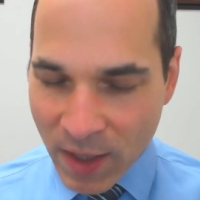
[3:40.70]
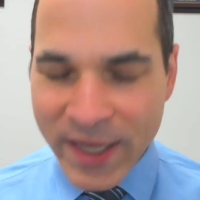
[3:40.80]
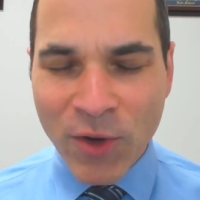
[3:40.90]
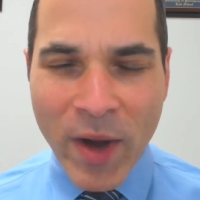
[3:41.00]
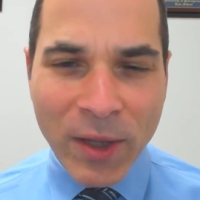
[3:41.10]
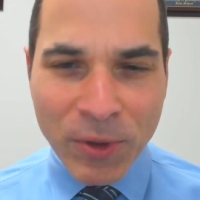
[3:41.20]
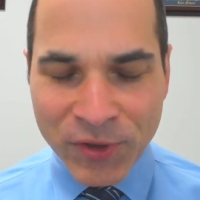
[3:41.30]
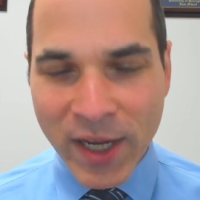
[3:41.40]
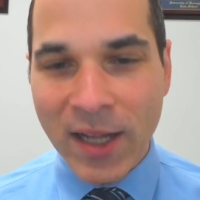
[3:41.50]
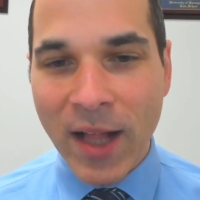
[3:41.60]
in a regular
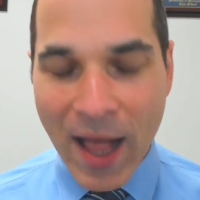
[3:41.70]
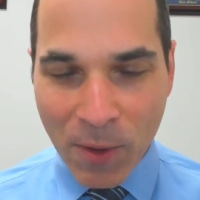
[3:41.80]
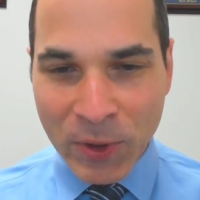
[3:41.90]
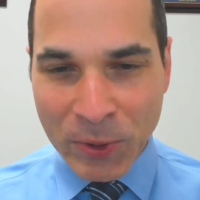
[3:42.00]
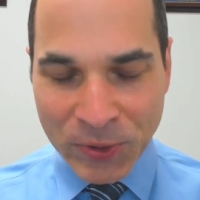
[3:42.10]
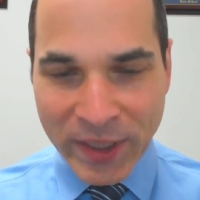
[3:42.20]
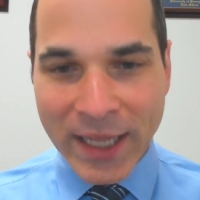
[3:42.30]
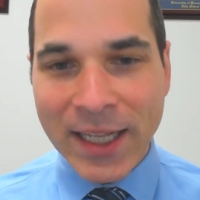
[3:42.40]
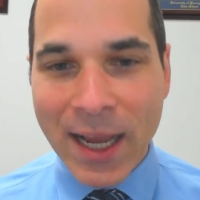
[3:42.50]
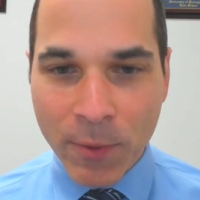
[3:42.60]
sale, I'll usually
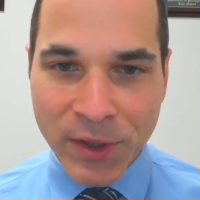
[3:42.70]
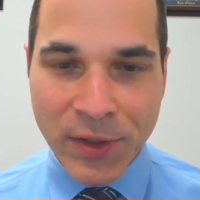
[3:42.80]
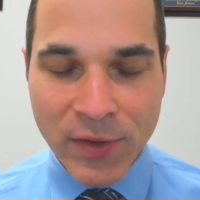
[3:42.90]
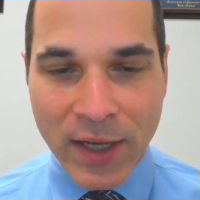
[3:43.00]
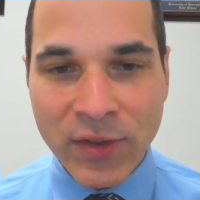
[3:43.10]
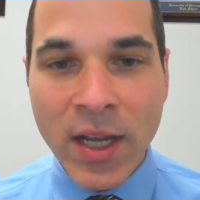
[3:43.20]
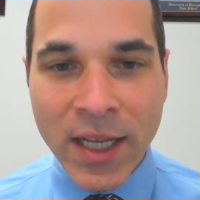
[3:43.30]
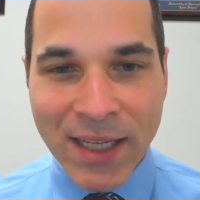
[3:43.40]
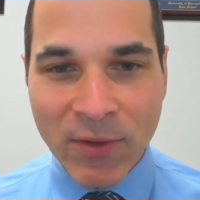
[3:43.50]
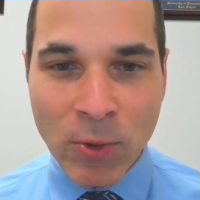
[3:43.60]
get language that says
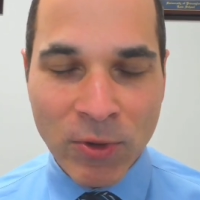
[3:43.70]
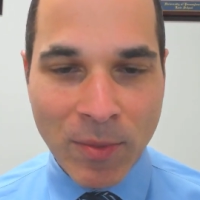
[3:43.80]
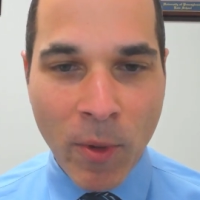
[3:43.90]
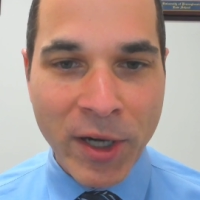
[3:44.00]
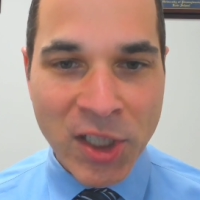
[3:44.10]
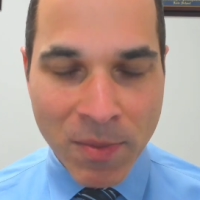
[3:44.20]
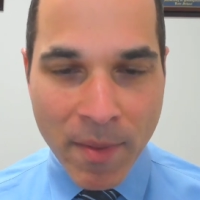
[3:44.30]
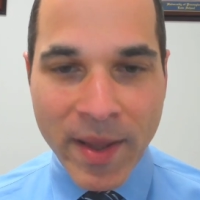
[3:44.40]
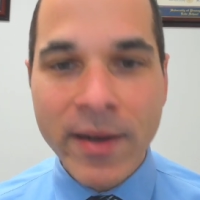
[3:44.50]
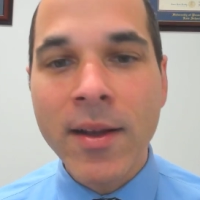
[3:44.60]
if you lose a mortgage
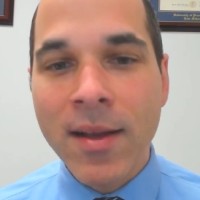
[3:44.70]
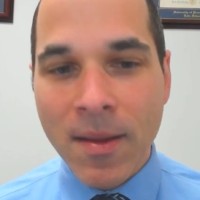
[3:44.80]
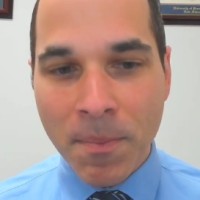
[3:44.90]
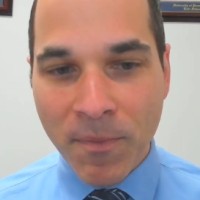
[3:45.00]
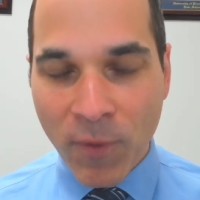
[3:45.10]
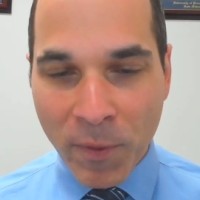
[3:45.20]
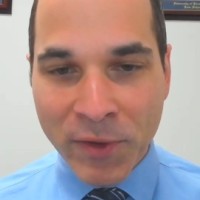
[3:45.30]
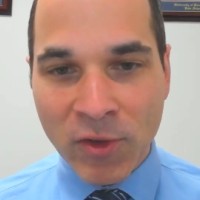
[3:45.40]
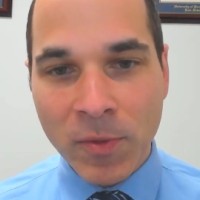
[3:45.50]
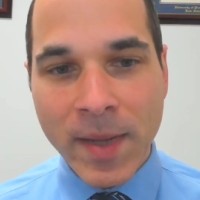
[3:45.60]
commitment for
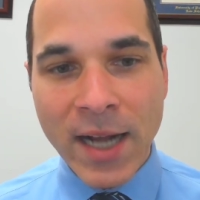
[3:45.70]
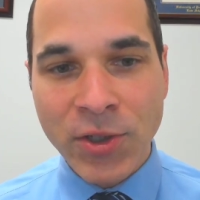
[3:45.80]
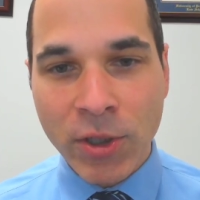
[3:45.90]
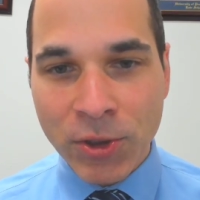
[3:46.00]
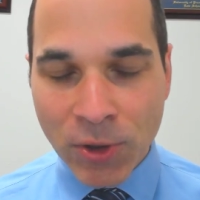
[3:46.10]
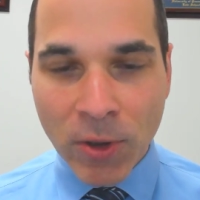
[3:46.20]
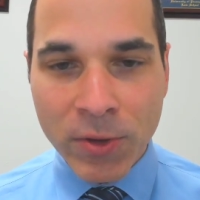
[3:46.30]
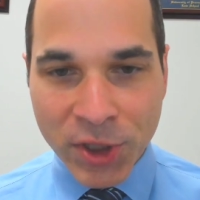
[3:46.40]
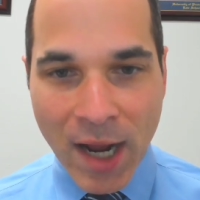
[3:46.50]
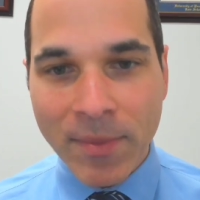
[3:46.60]
reasons beyond your
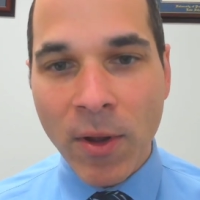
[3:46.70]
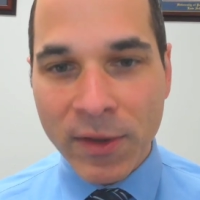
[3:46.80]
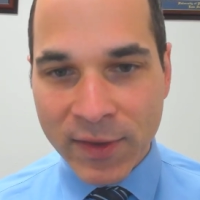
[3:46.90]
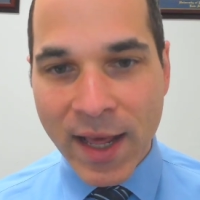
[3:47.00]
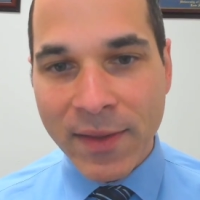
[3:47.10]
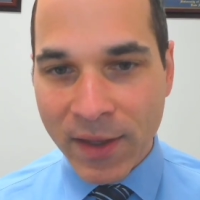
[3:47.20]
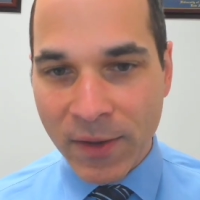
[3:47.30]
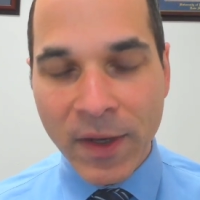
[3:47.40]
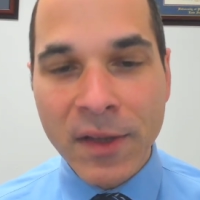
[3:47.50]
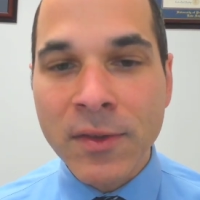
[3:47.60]
control, job loss, death,
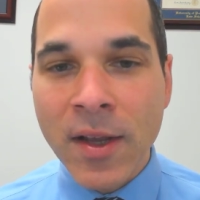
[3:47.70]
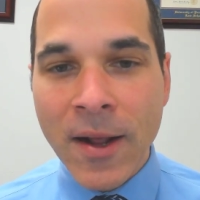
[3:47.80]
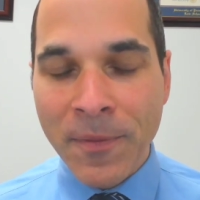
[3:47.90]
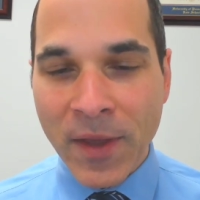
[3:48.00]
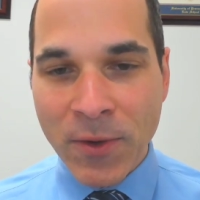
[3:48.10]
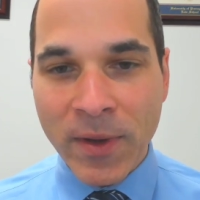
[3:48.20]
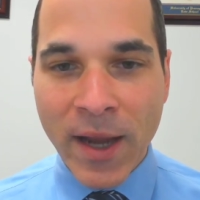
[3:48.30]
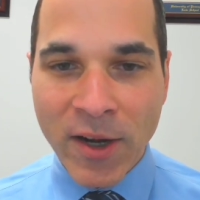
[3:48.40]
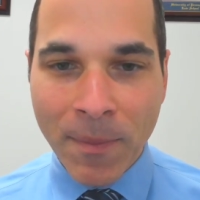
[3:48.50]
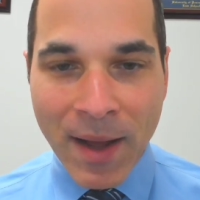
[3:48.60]
illness, that you can
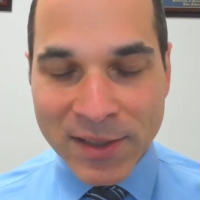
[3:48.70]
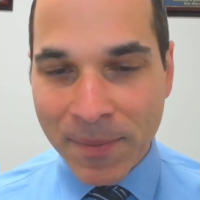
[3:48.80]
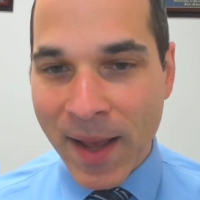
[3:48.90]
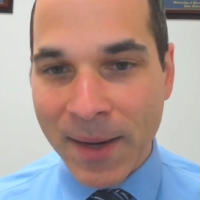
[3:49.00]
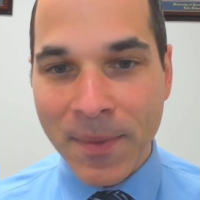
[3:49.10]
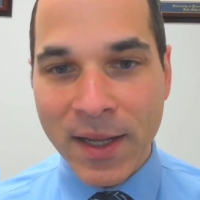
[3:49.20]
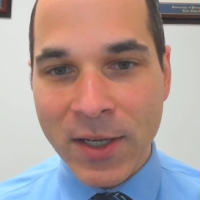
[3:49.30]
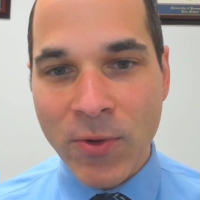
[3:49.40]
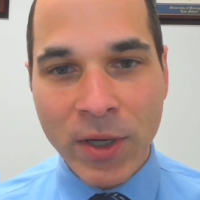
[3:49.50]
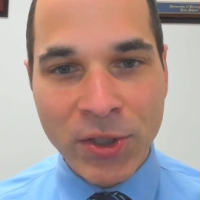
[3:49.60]
get your deposit back. But
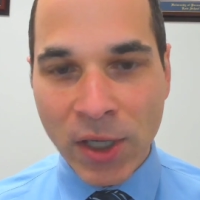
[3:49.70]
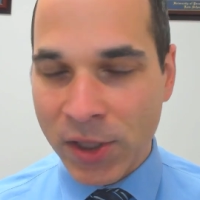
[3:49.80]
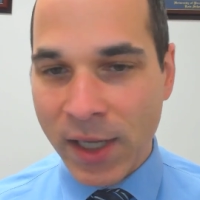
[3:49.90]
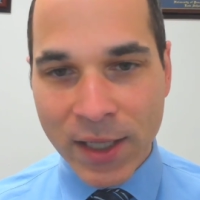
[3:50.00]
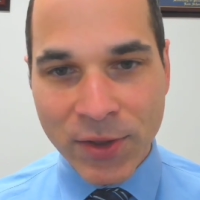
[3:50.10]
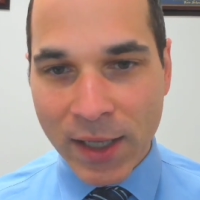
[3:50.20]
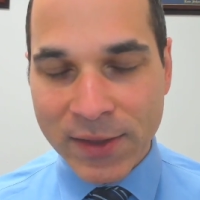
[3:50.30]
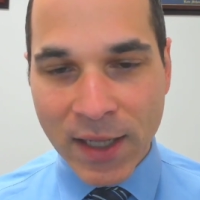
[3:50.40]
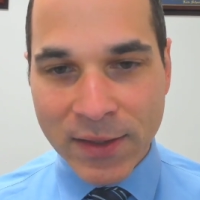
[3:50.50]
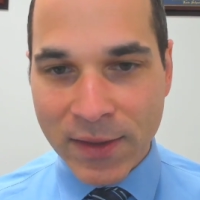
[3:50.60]
in new construction contracts,
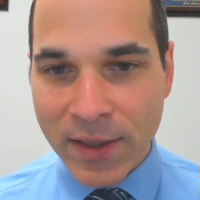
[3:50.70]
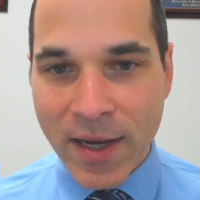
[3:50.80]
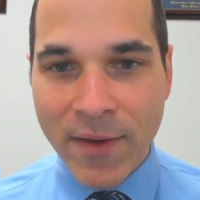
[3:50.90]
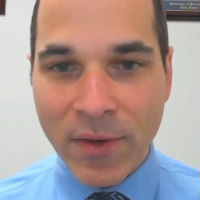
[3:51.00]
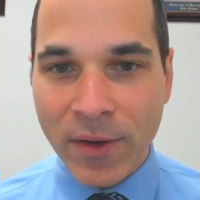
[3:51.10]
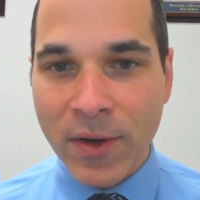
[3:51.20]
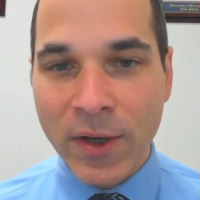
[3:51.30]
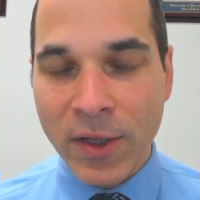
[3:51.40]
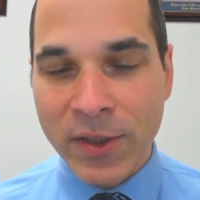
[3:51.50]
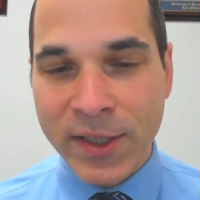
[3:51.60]
that's never
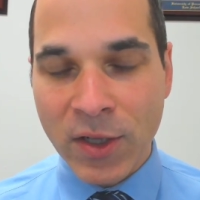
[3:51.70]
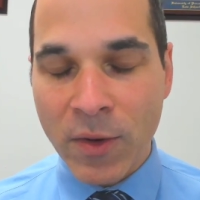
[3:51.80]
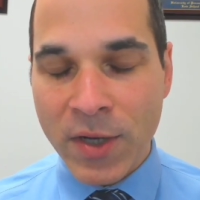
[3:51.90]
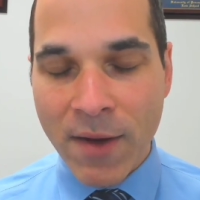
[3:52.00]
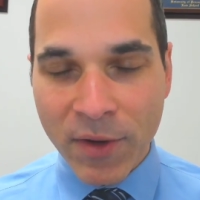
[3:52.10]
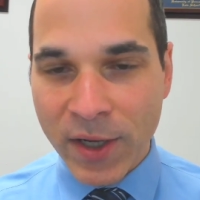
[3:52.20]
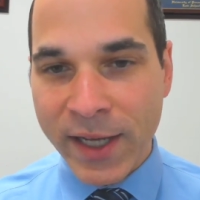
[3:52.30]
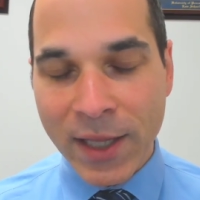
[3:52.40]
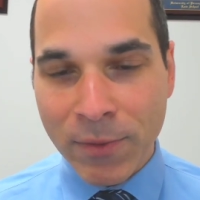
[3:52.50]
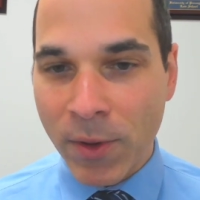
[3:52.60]
going to
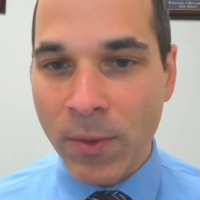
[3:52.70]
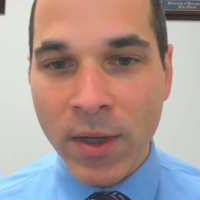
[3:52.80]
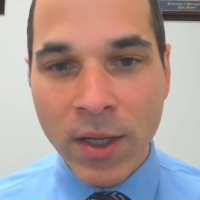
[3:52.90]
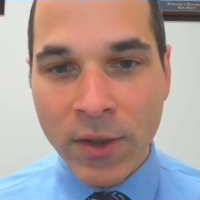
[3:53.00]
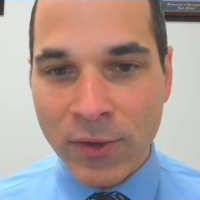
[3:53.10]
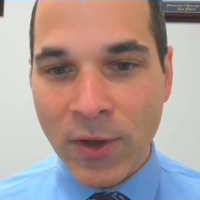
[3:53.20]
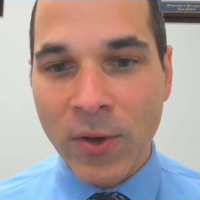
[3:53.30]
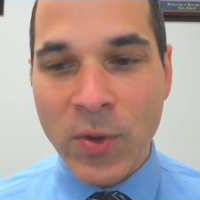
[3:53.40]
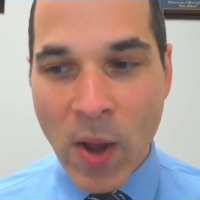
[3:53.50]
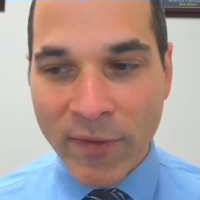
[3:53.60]
get through.
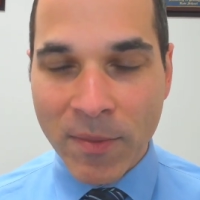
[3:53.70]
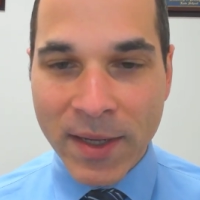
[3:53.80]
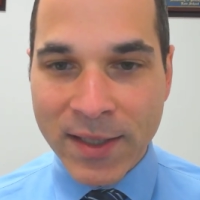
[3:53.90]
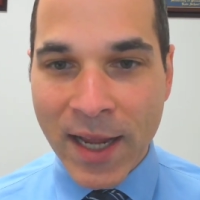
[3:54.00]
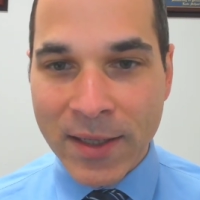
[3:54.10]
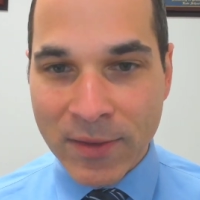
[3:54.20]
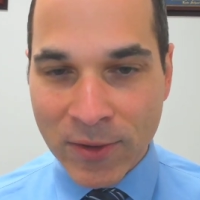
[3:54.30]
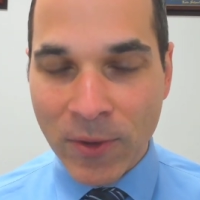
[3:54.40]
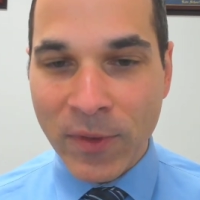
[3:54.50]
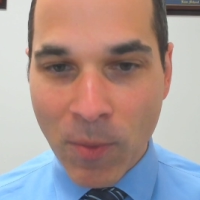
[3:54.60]
So you have to maintain.
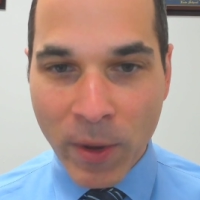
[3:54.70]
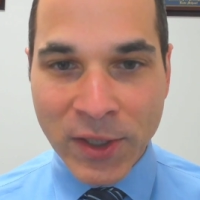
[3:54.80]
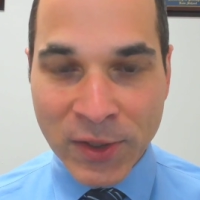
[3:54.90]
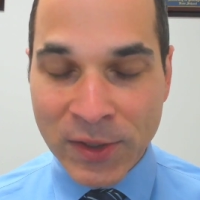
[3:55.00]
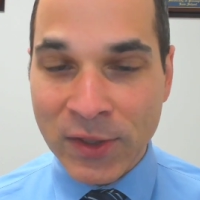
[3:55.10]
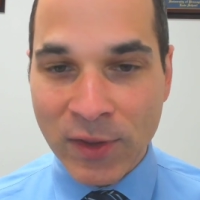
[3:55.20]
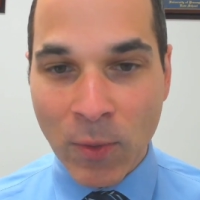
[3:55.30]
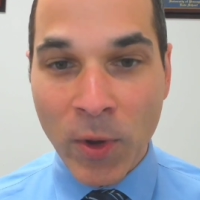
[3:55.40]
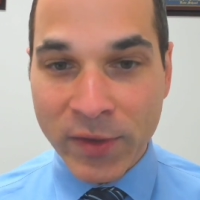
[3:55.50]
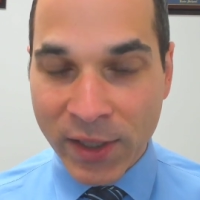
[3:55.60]
So the mortgage contingency is going
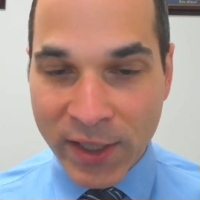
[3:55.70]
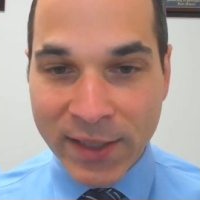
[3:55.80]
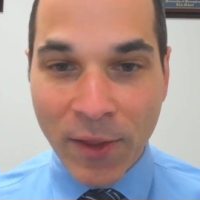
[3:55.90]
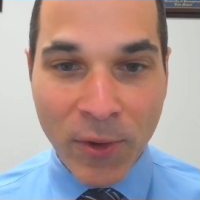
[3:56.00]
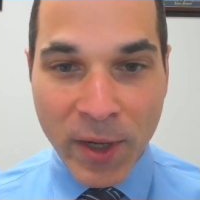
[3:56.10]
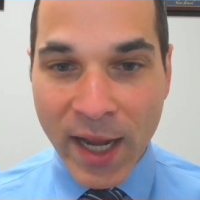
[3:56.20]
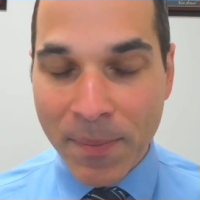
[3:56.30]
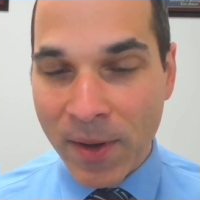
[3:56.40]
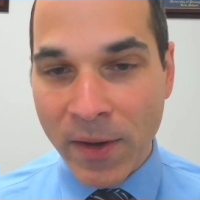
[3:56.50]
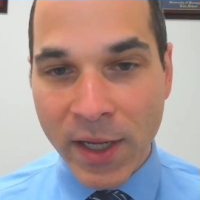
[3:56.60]
to work that you get that 30-day
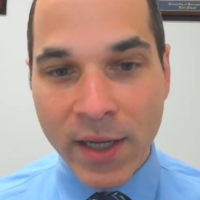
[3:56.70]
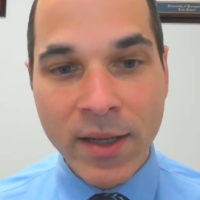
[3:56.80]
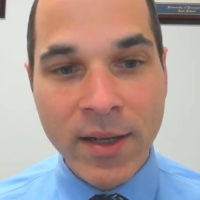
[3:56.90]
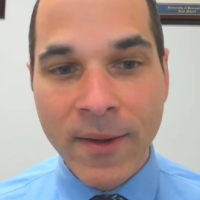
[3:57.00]
period.